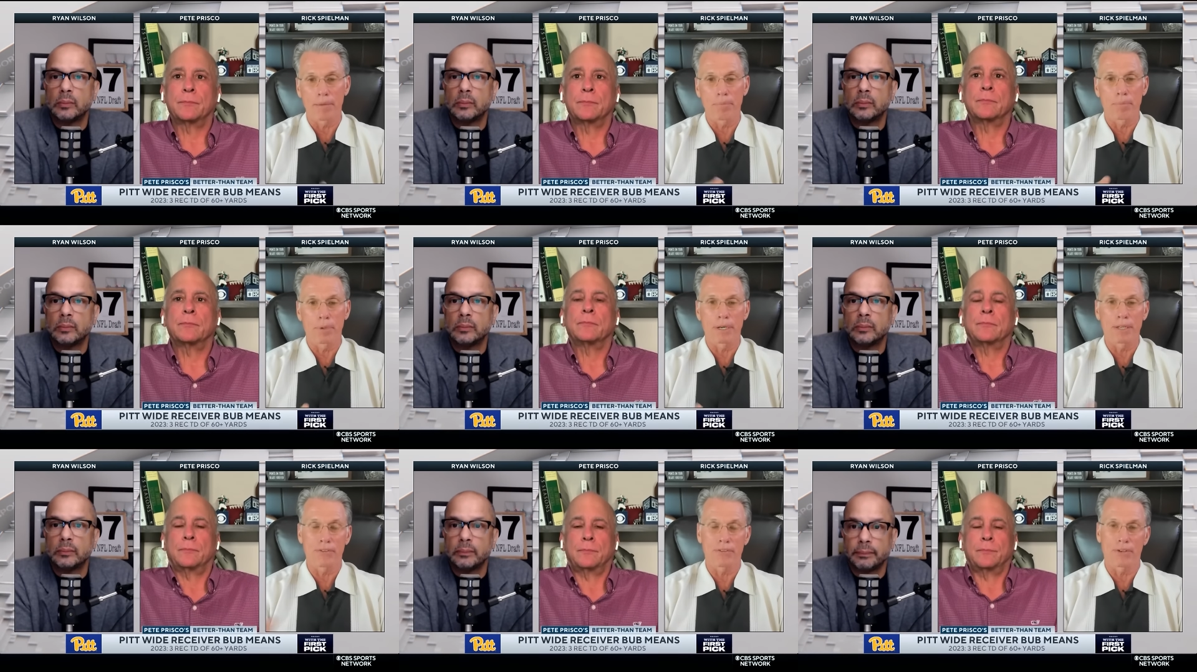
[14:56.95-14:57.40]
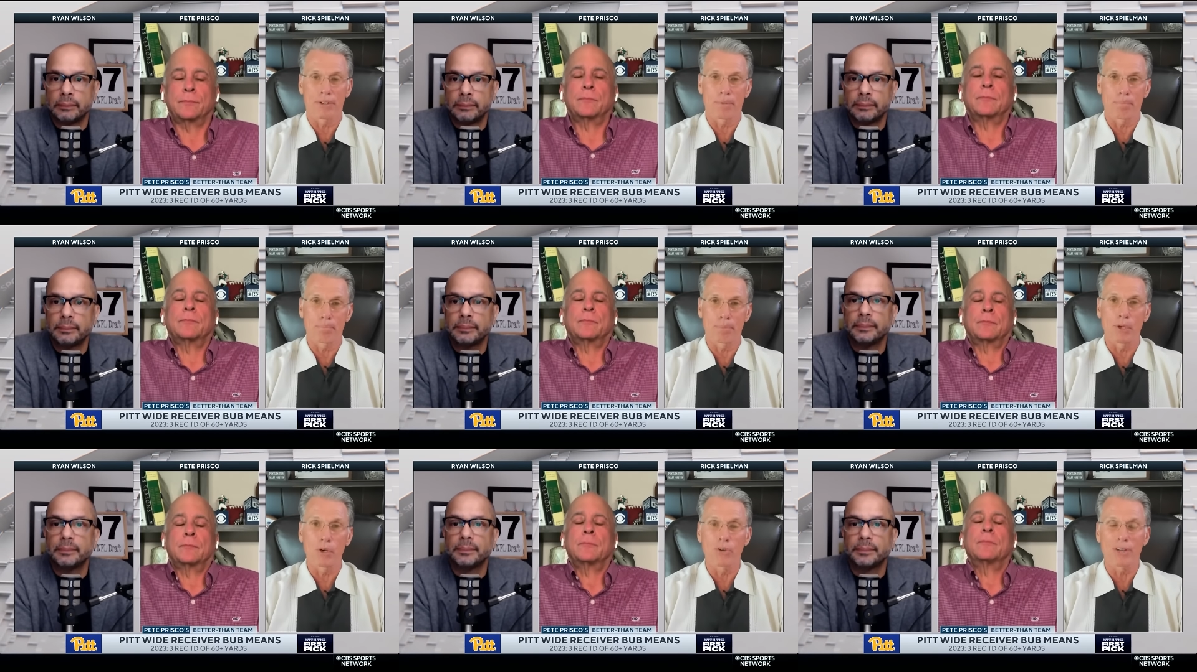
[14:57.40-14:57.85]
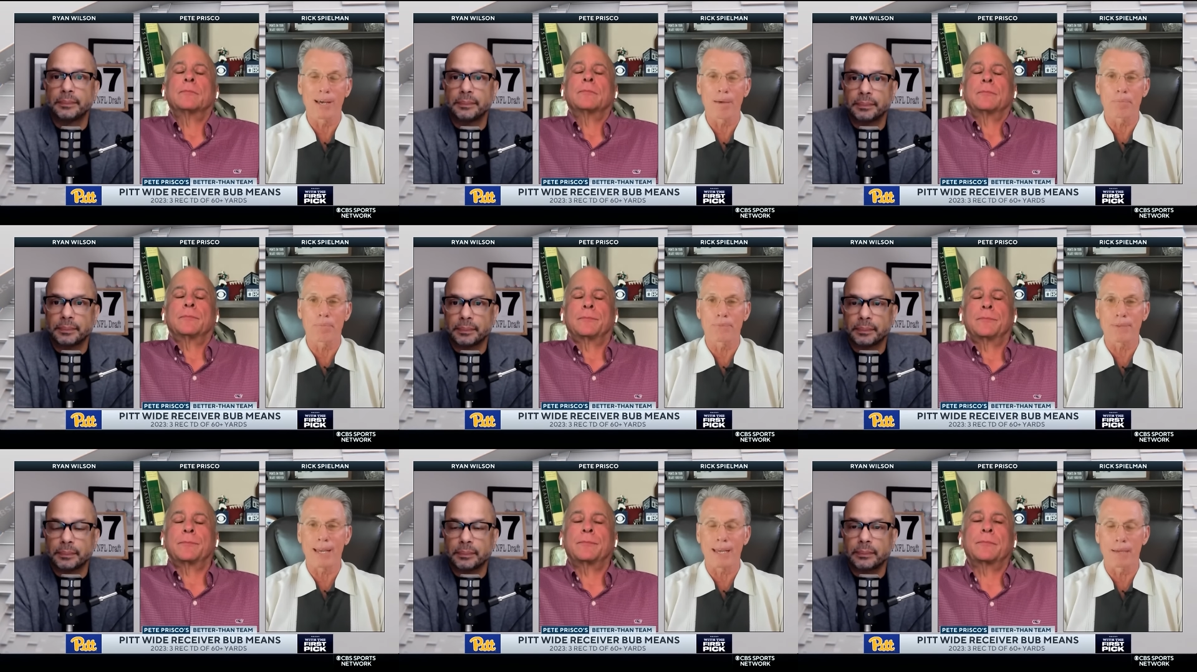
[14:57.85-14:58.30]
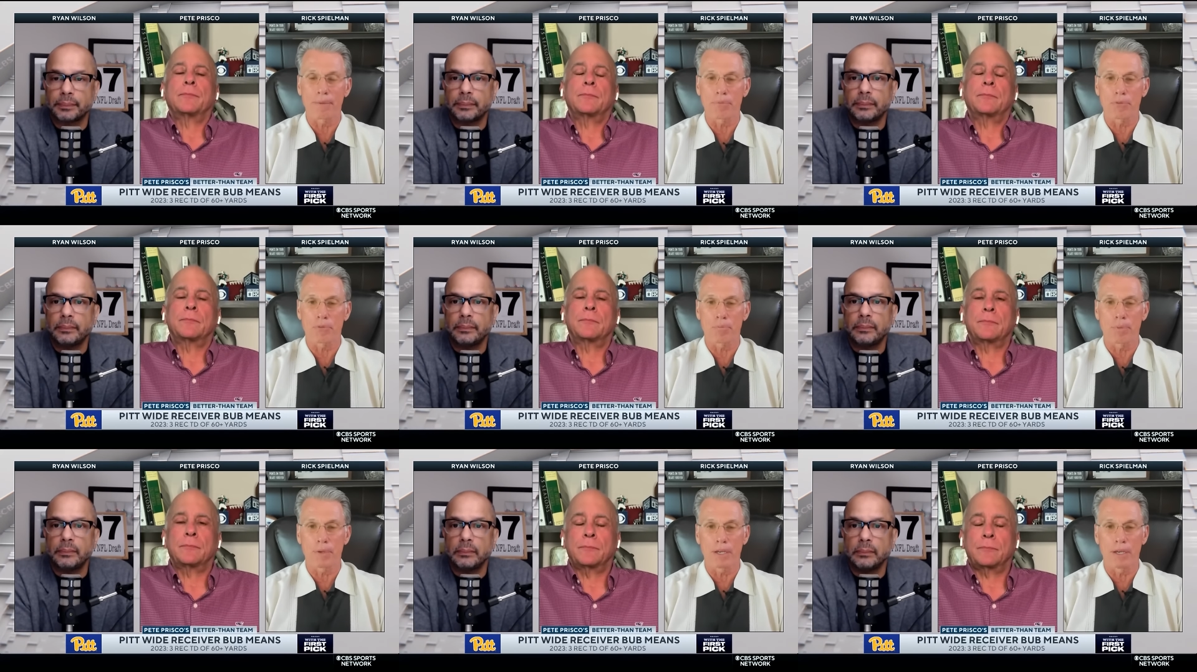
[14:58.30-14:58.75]
Speaker 1: but it's at a build up type
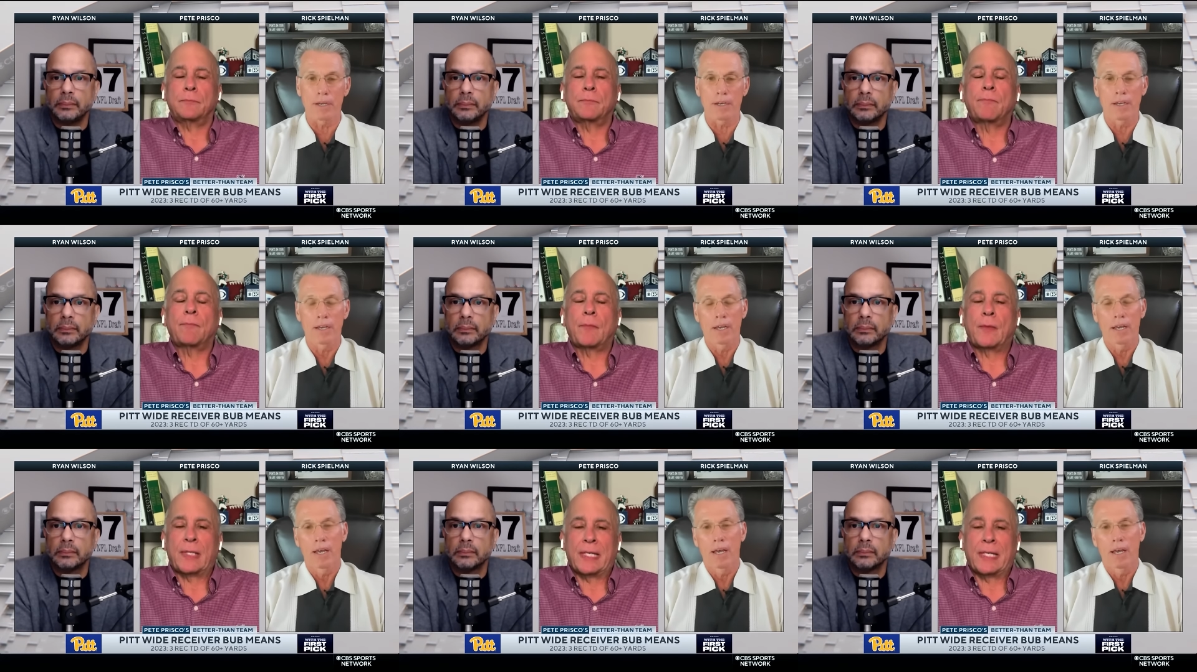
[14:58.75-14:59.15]
speed.